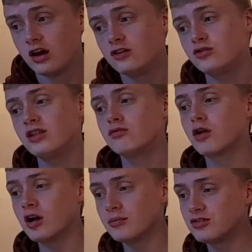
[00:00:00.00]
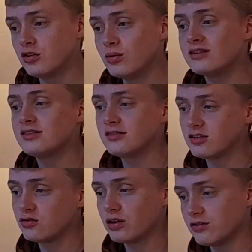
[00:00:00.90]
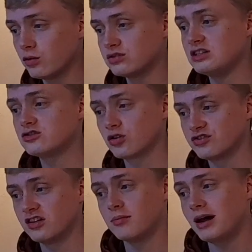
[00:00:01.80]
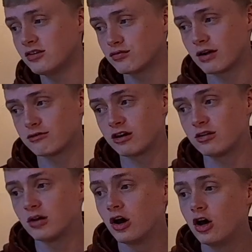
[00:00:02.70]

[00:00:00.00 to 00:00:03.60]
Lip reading: So in the run-up to and since the 2014 Scottish independence referendum,